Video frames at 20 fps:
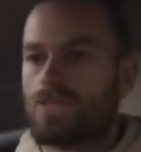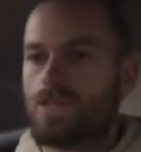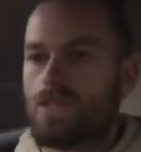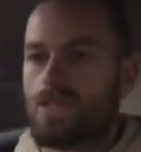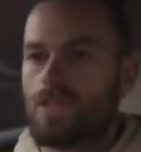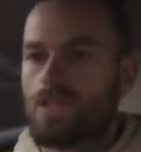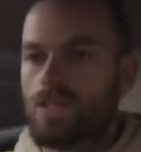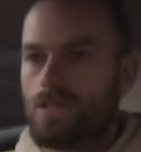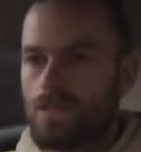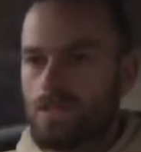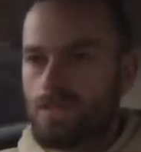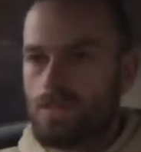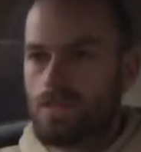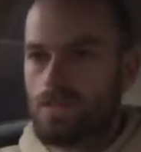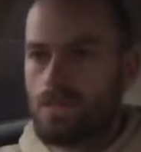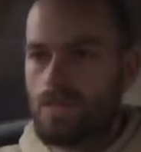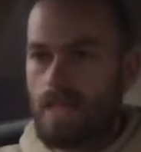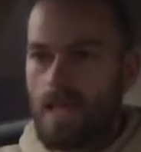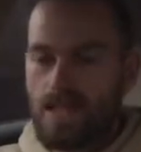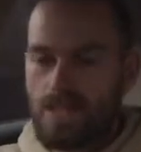to,
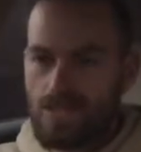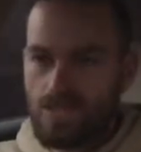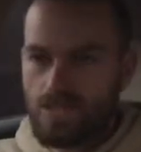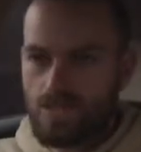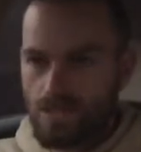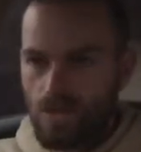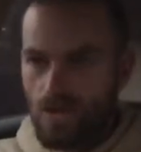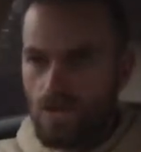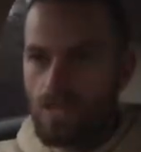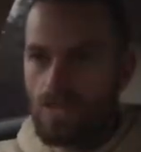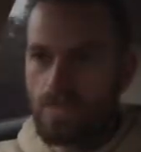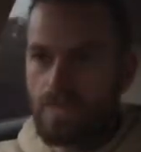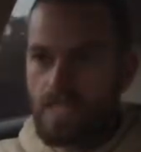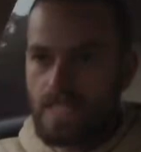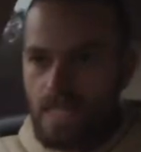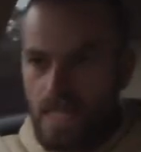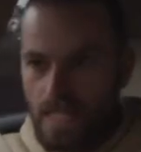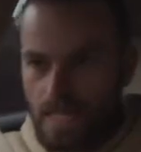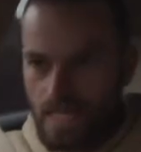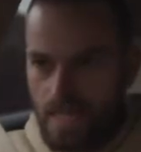the engine's not going to be
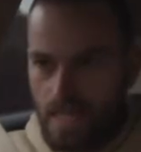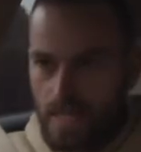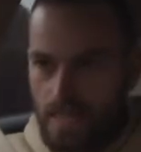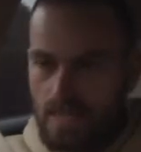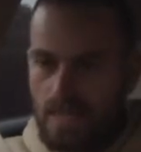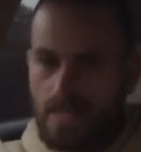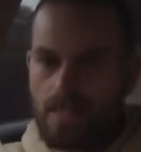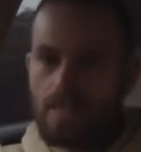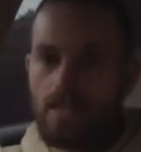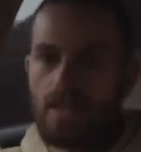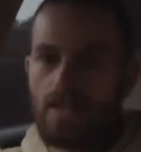kicking in and then